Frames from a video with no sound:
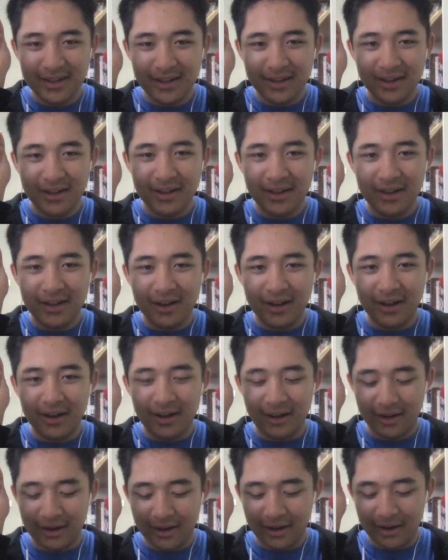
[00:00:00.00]
this?
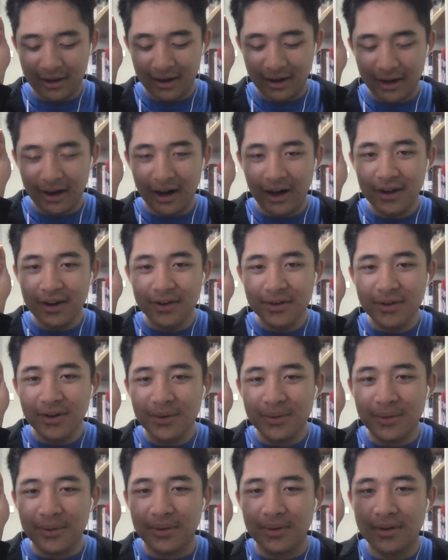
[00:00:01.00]
I don't
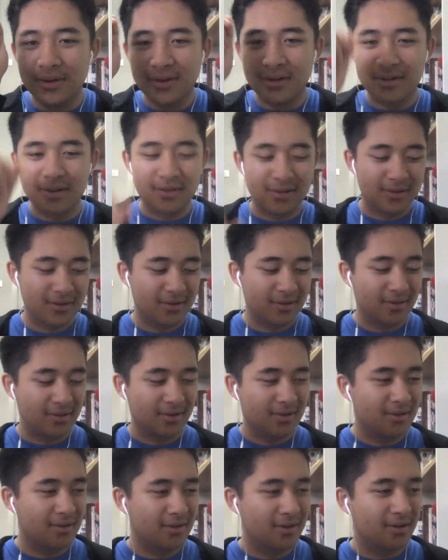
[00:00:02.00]
know. The box for it. I don't know
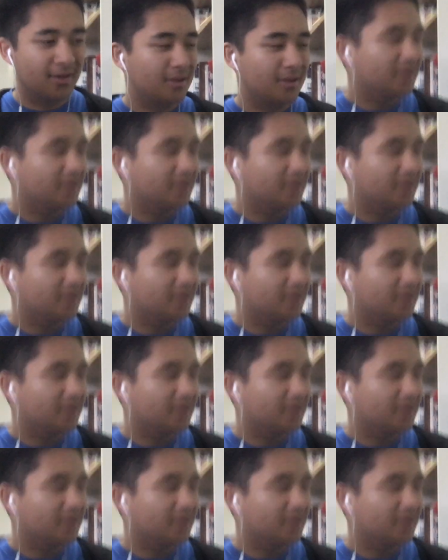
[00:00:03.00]
why.